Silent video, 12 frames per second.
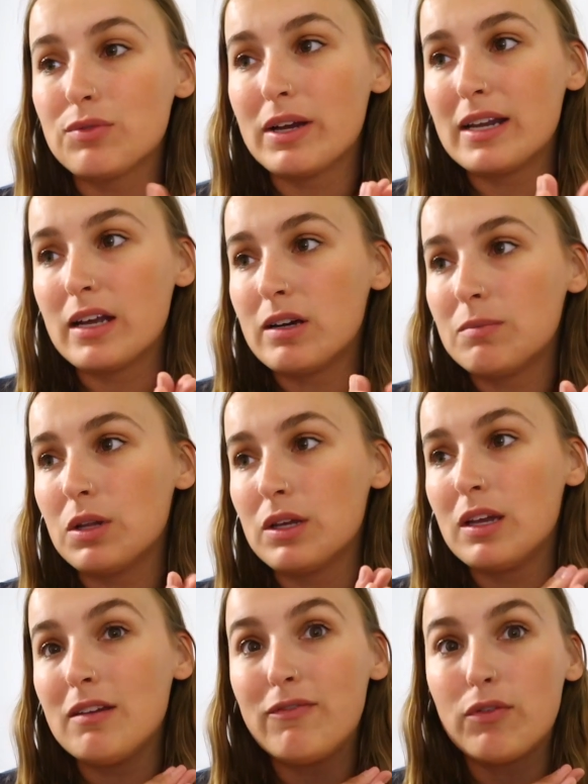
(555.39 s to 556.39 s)
Right now I'm
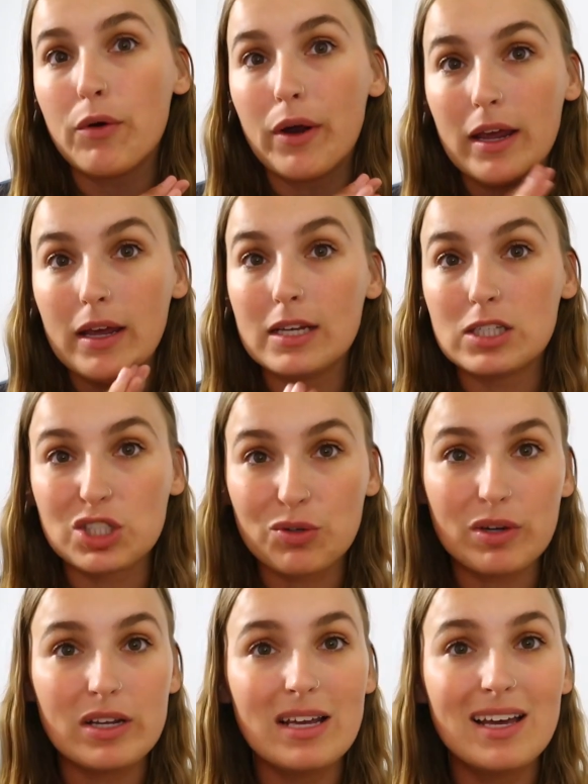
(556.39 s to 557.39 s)
looking for a
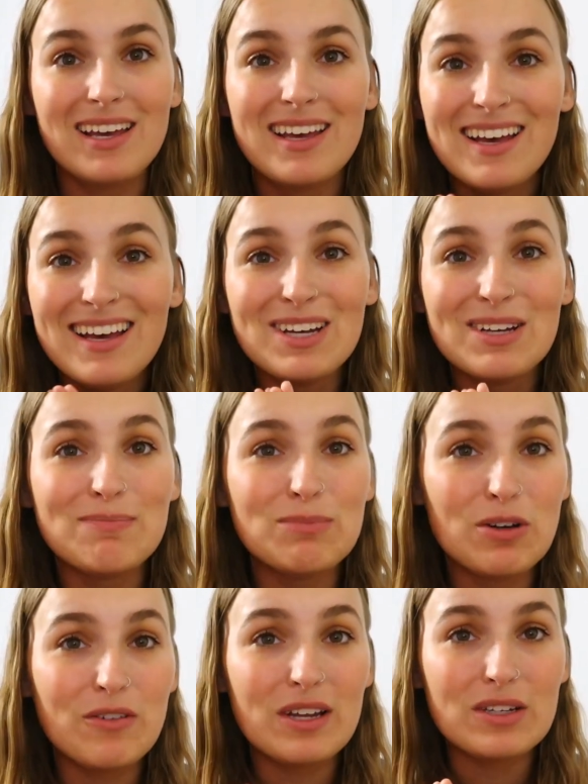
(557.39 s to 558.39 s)
history
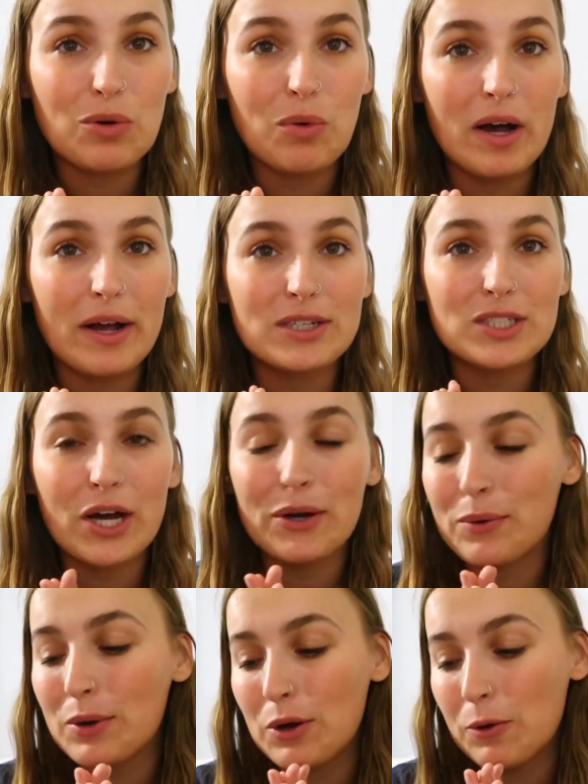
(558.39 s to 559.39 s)
movie to watch. I
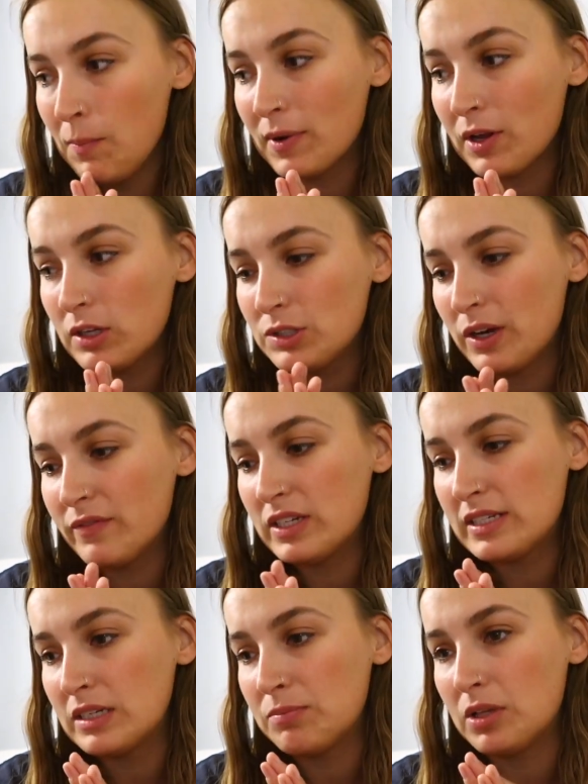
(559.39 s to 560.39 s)
don't know, but I also have
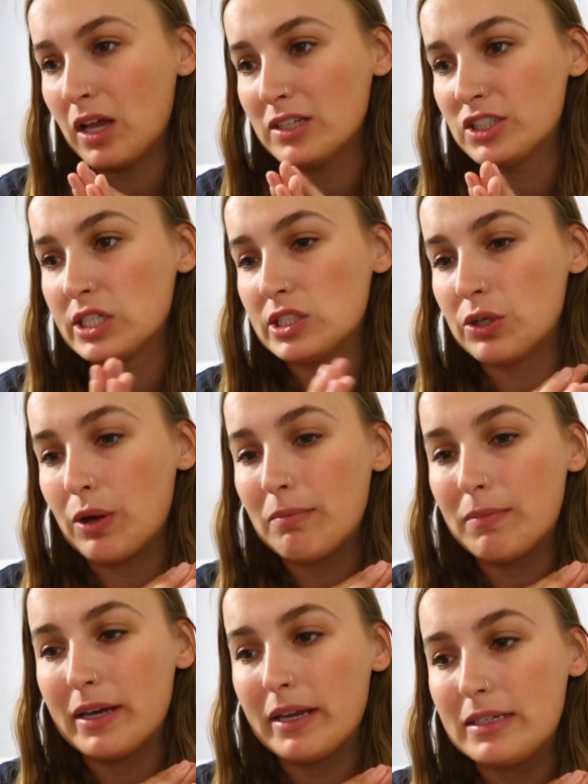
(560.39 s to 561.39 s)
Disney Plus, so I
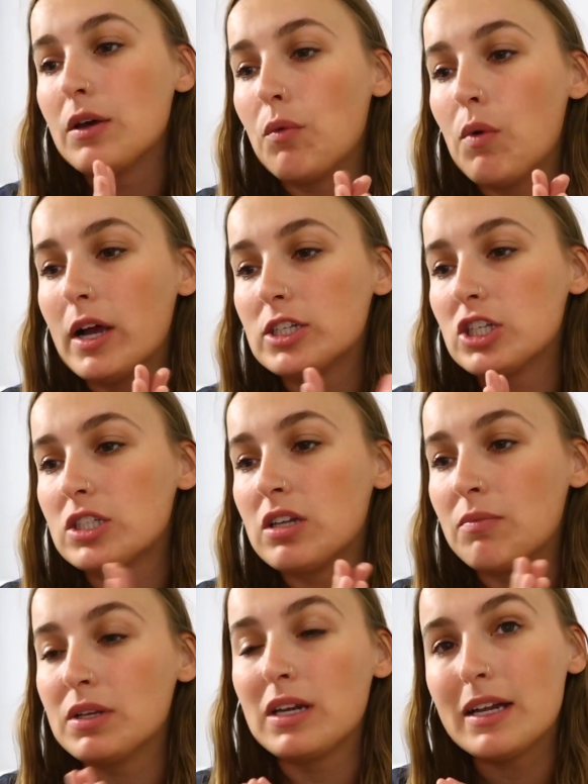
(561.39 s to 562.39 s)
might watch
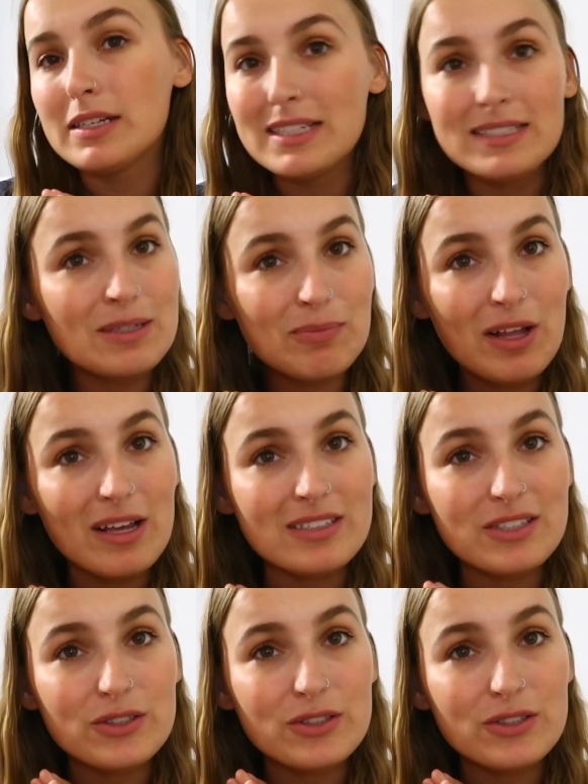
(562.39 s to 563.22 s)
something on Disney Plus.